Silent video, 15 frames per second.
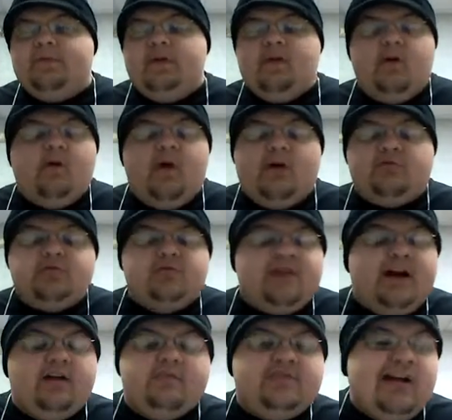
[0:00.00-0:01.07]
you know, I was so
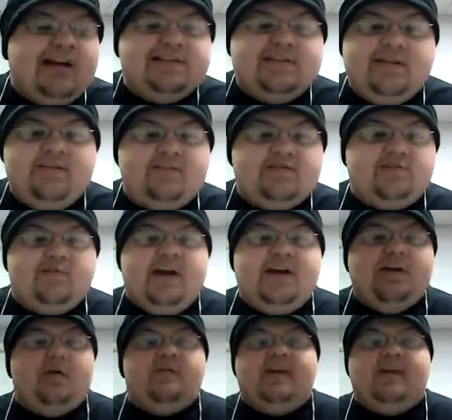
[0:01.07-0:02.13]
tired of John Cena versus
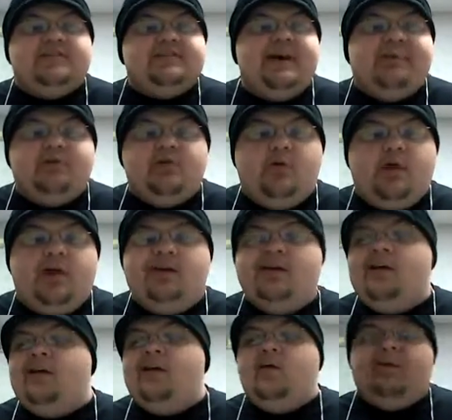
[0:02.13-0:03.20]
Randy Orton, they just kept doing it.
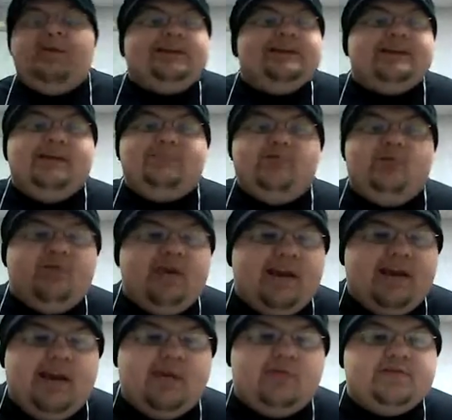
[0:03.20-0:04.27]
Well, they just keep doing
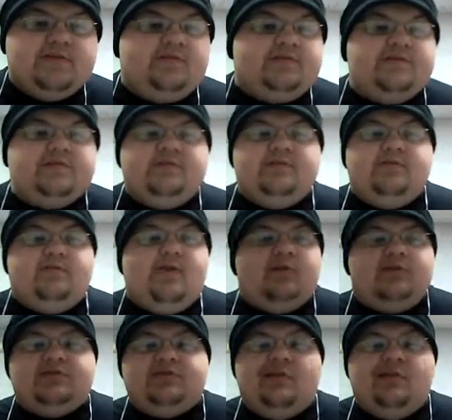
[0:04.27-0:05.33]
Eddie Edwards versus
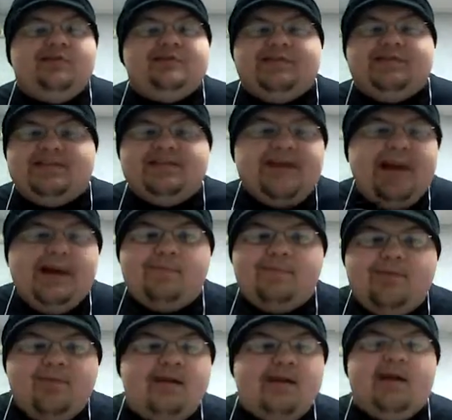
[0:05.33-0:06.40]
Roderick Strong, and it's the same
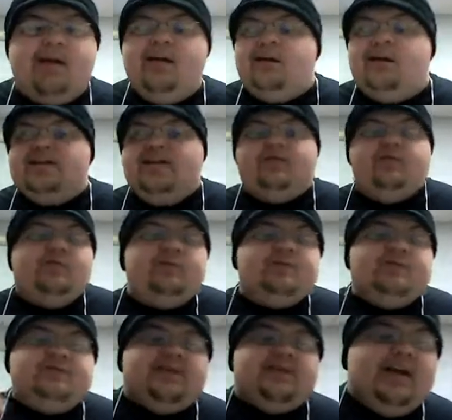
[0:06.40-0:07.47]
thing. Davey
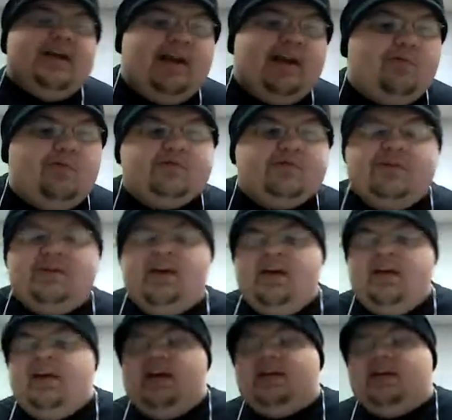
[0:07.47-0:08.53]
Richards and Eddie Edwards, and
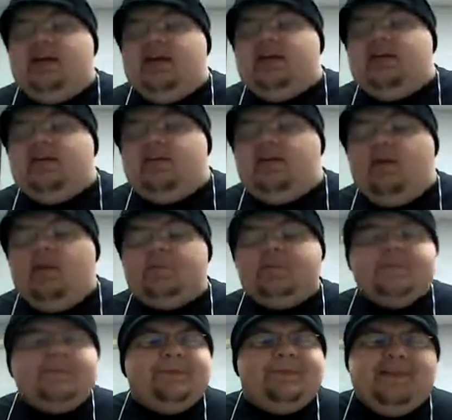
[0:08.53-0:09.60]
you know,
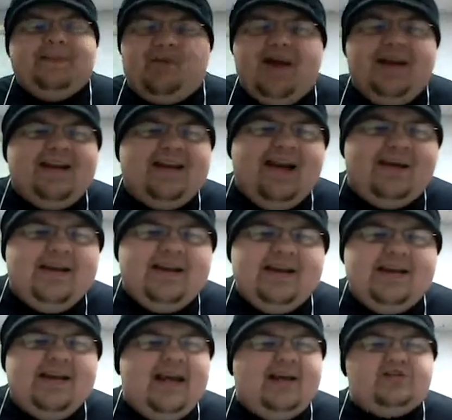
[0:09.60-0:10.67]
granted, I
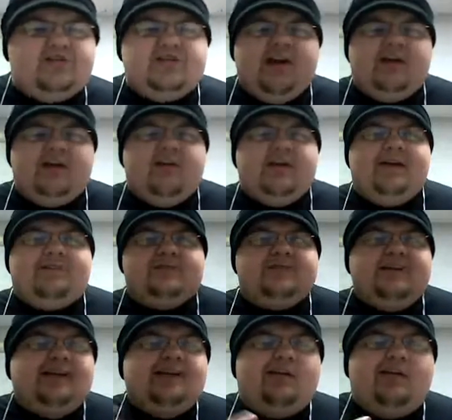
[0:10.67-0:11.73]
mean, El Generico and Kevin
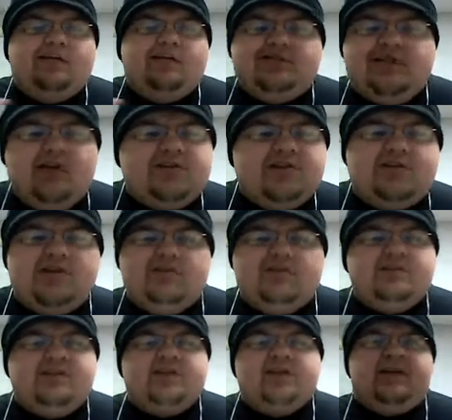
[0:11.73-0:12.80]
Steen
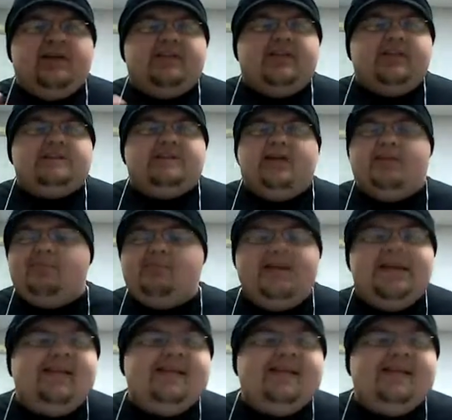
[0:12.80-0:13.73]
do such great things together, but